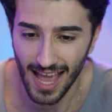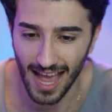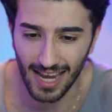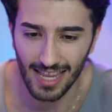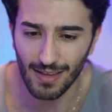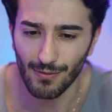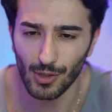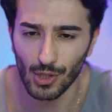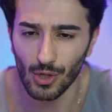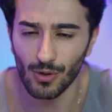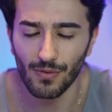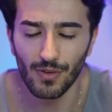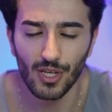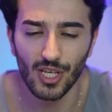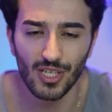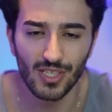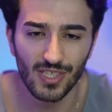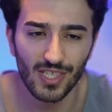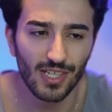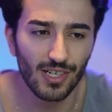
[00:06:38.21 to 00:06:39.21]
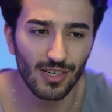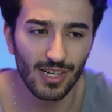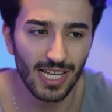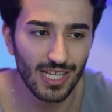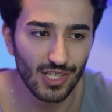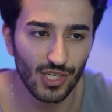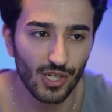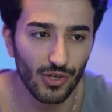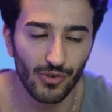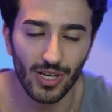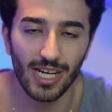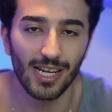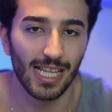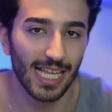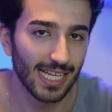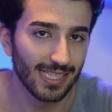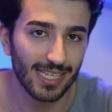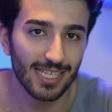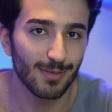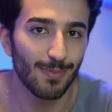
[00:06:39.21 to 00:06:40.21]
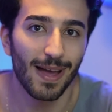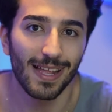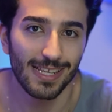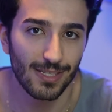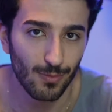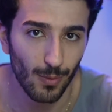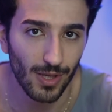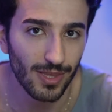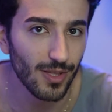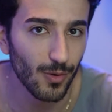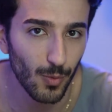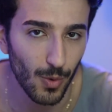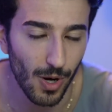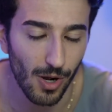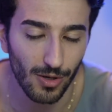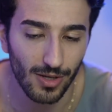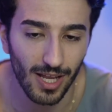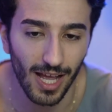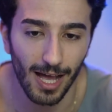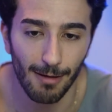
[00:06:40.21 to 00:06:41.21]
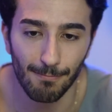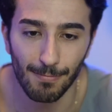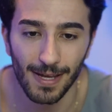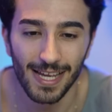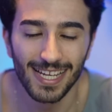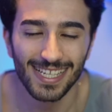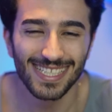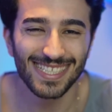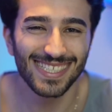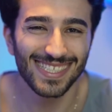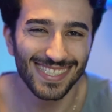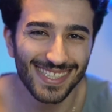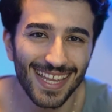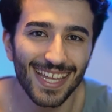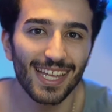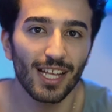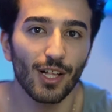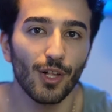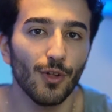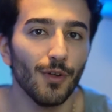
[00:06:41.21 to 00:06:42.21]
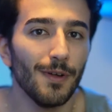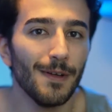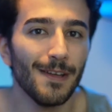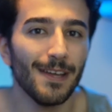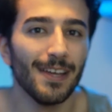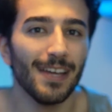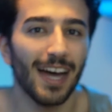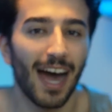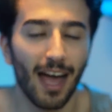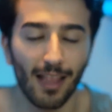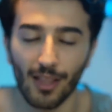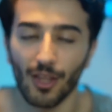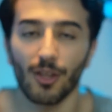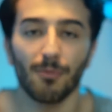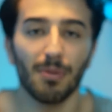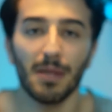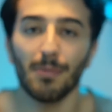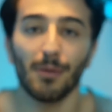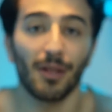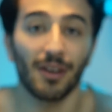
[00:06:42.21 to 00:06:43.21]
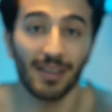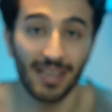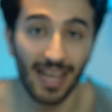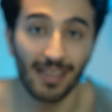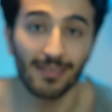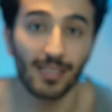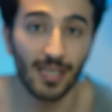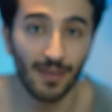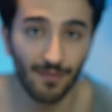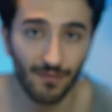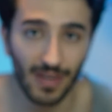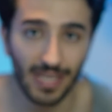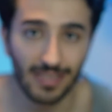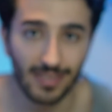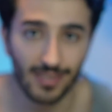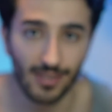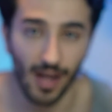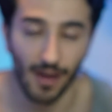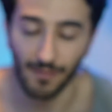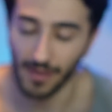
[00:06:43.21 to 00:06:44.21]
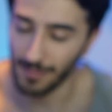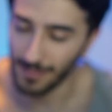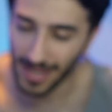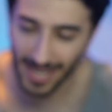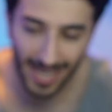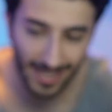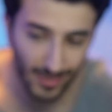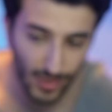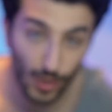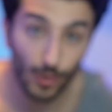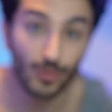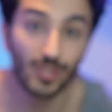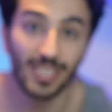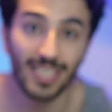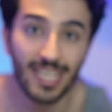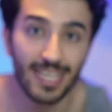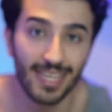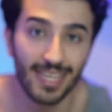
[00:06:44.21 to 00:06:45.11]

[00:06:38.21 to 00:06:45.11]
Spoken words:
And even though if you consider his career, like this man has won the World Cup, still a lot of people are not convinced of him, and I totally